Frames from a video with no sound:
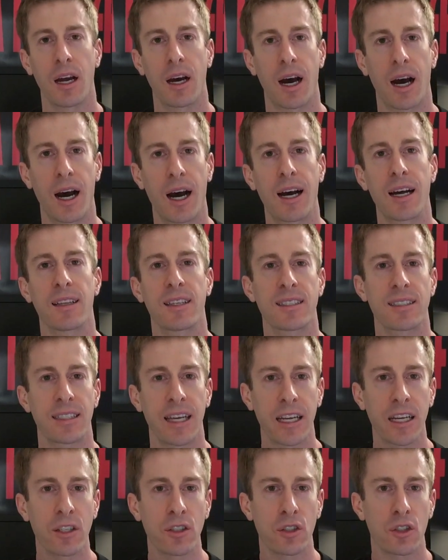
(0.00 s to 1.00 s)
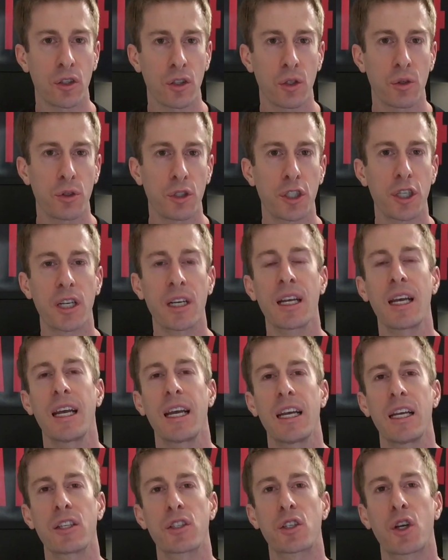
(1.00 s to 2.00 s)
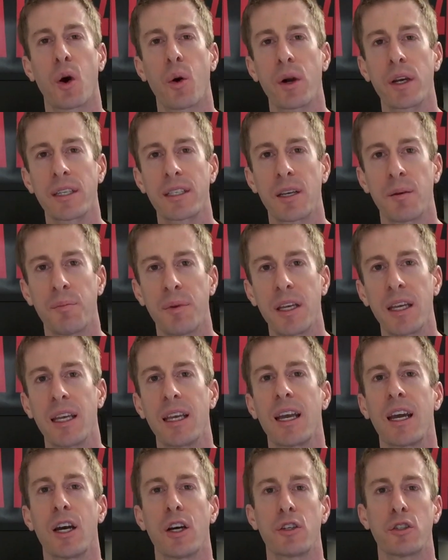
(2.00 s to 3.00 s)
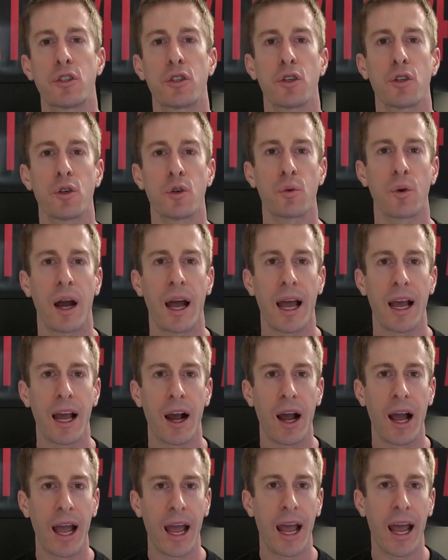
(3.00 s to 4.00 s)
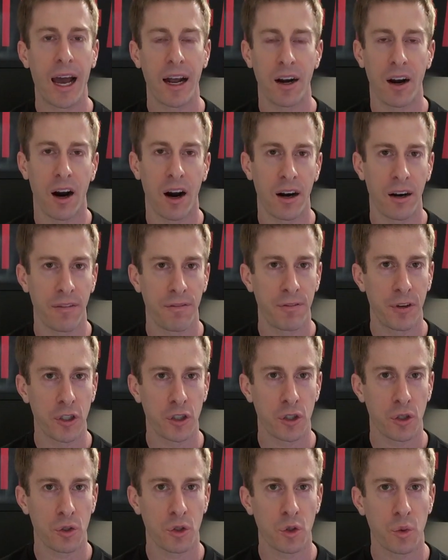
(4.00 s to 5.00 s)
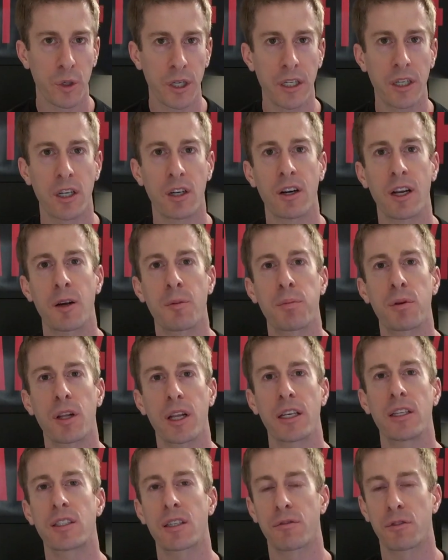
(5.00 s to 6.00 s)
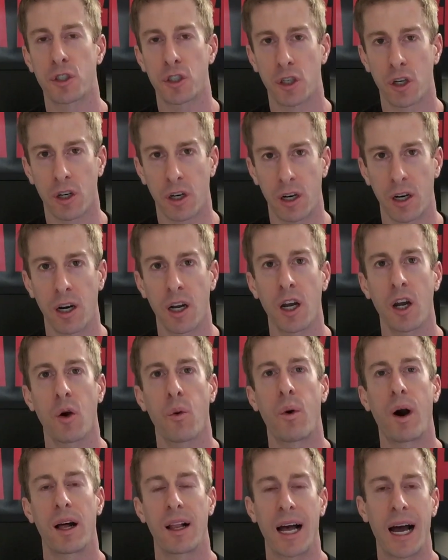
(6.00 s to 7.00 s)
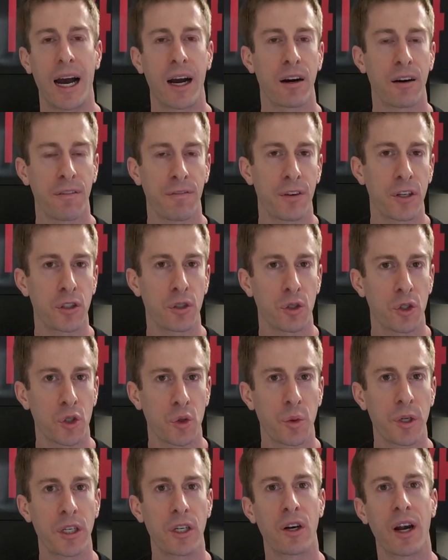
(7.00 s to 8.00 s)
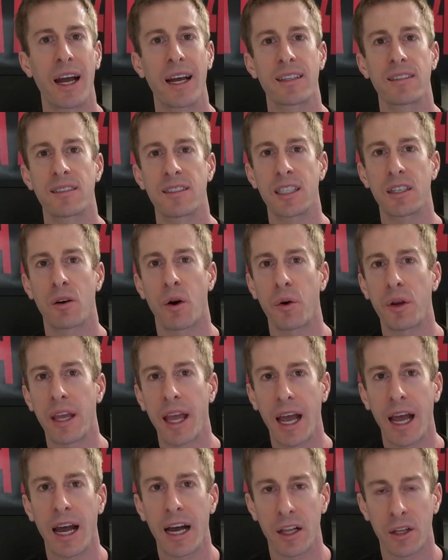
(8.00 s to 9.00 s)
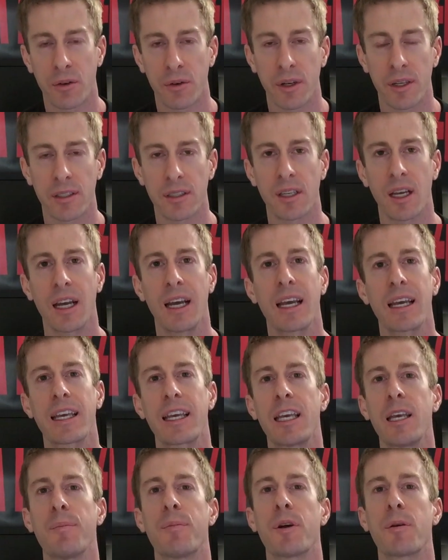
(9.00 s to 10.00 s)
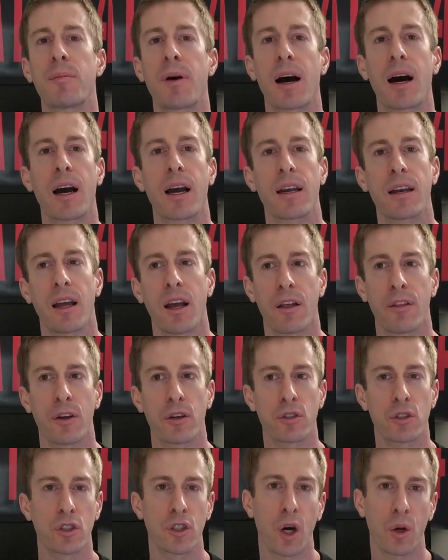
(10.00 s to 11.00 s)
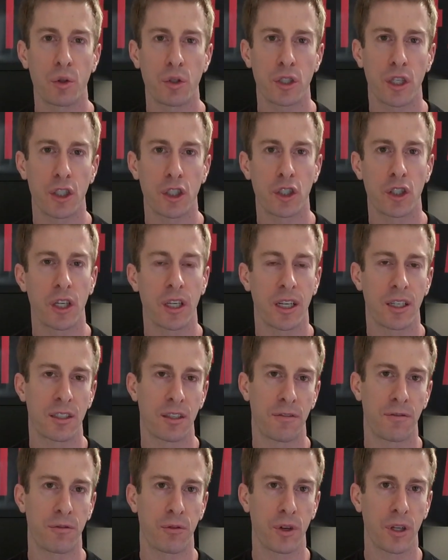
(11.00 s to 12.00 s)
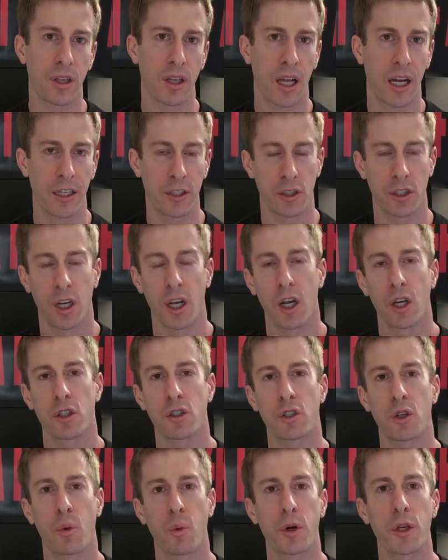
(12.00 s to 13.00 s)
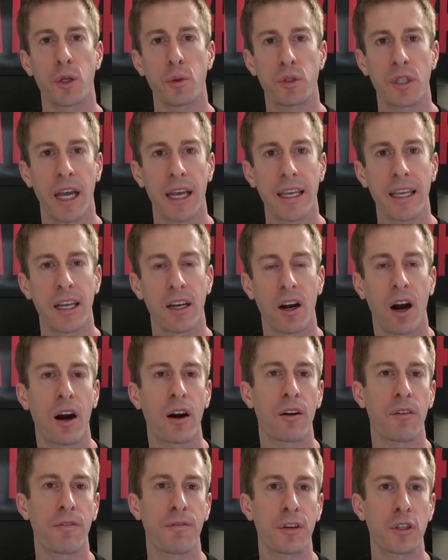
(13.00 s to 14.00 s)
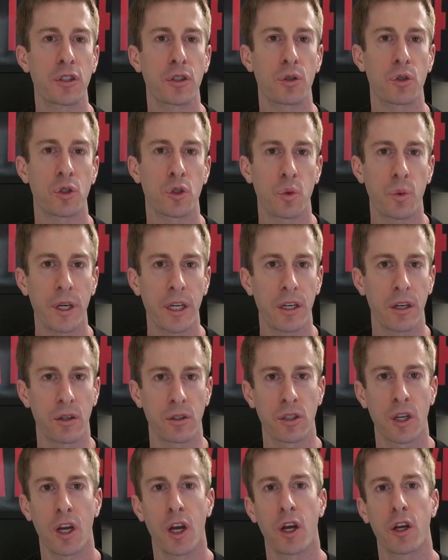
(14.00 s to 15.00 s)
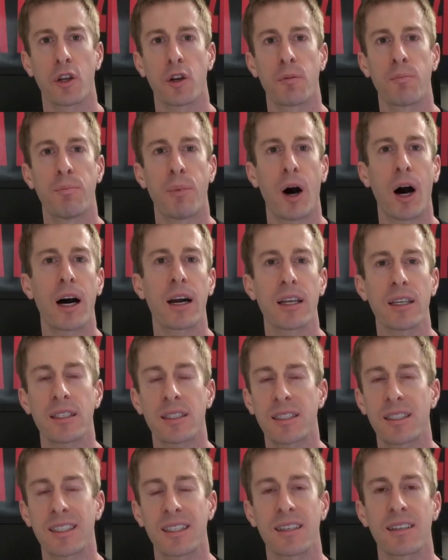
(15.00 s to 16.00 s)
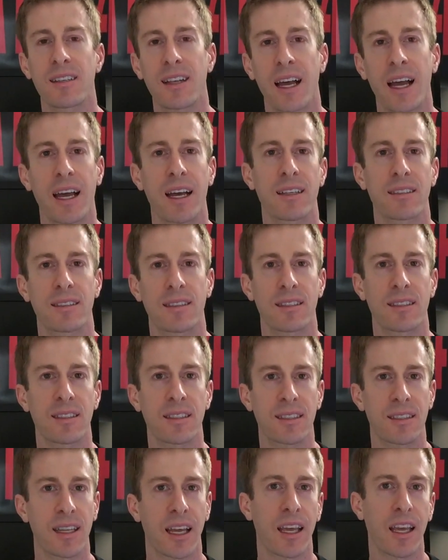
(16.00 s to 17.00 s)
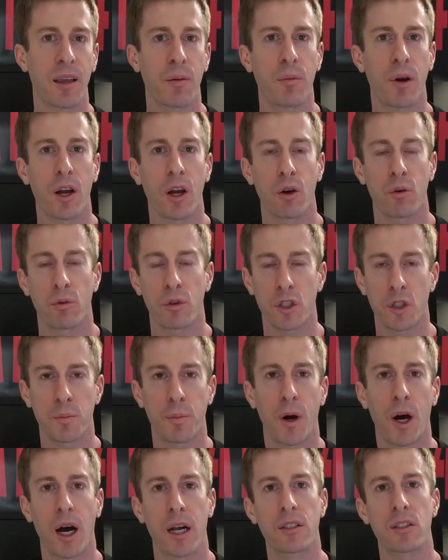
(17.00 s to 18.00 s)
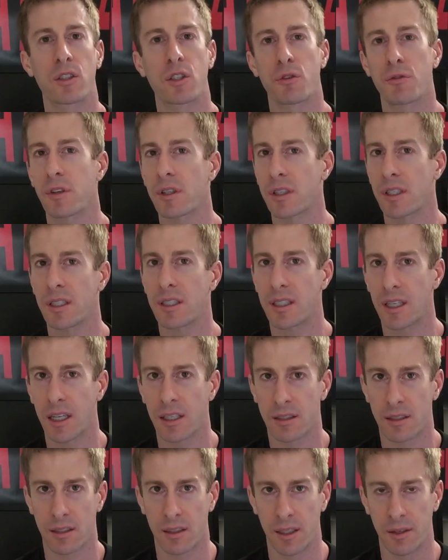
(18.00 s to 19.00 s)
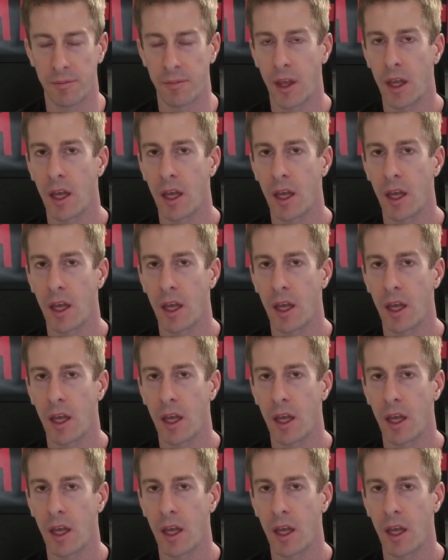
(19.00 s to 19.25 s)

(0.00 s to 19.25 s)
The second solution is going to be to add artificial sweetener in place of sugar. While artificial sweetener has zero calories, keep in mind there's no such thing as a free lunch. So when you take in artificial sweeteners, your body still has the same response to release insulin.